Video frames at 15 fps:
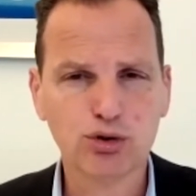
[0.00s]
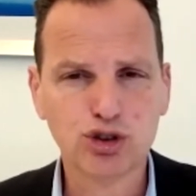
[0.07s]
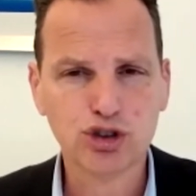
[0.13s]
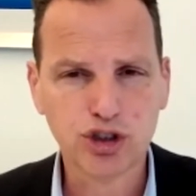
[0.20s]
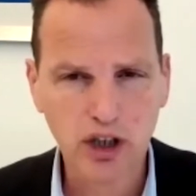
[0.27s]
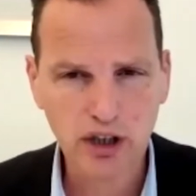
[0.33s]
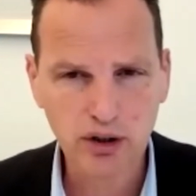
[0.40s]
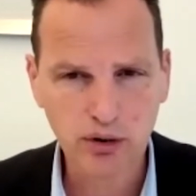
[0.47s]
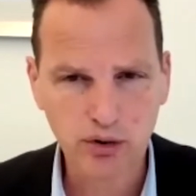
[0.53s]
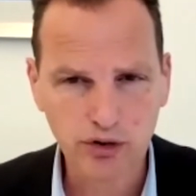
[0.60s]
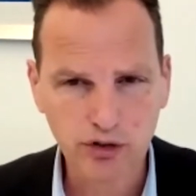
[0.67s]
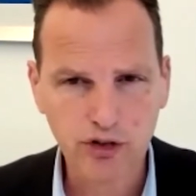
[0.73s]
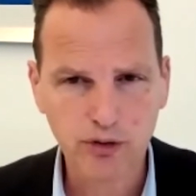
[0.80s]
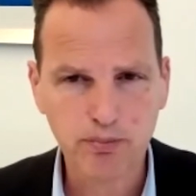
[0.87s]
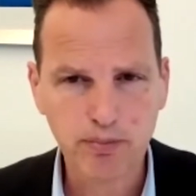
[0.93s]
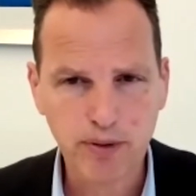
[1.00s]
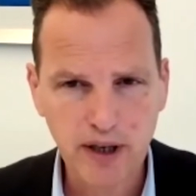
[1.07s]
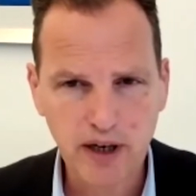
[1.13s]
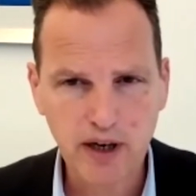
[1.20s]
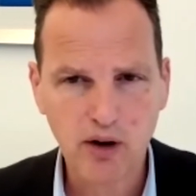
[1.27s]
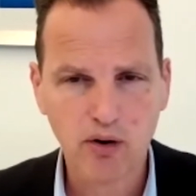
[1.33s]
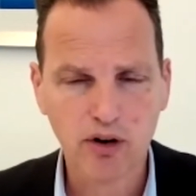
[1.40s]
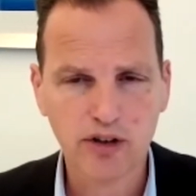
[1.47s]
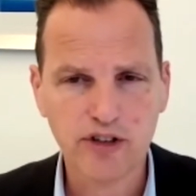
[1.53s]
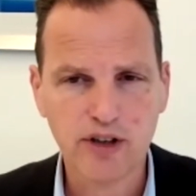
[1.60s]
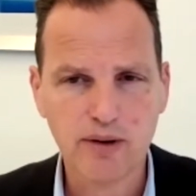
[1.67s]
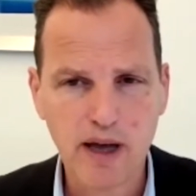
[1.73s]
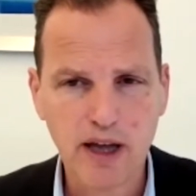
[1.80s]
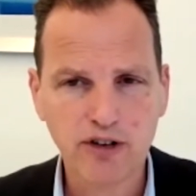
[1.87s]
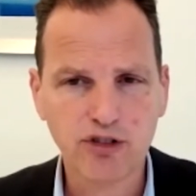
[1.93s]
trial superiority
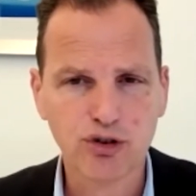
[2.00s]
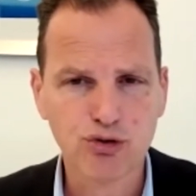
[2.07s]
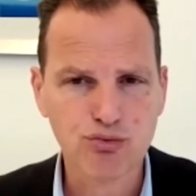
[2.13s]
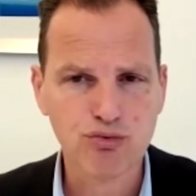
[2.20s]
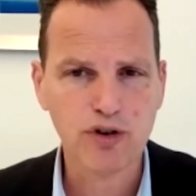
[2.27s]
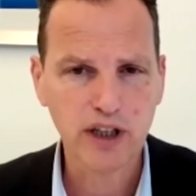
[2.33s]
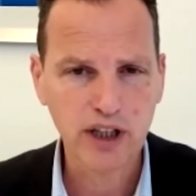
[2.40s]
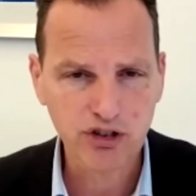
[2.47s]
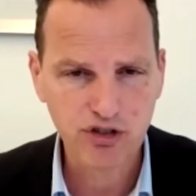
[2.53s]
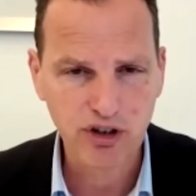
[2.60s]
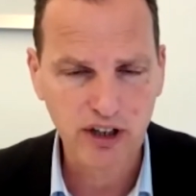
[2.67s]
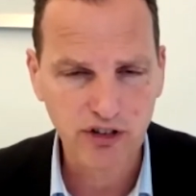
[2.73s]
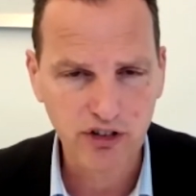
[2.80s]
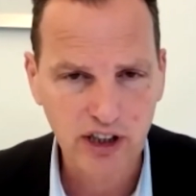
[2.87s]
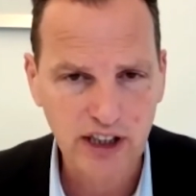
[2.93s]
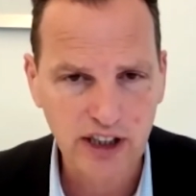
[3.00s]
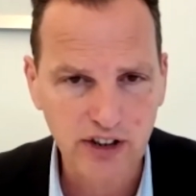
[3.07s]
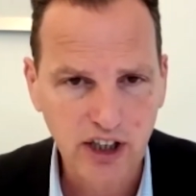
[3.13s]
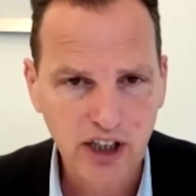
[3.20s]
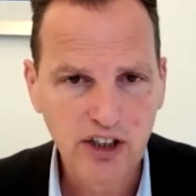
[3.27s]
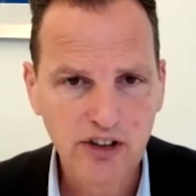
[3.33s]
measures really translate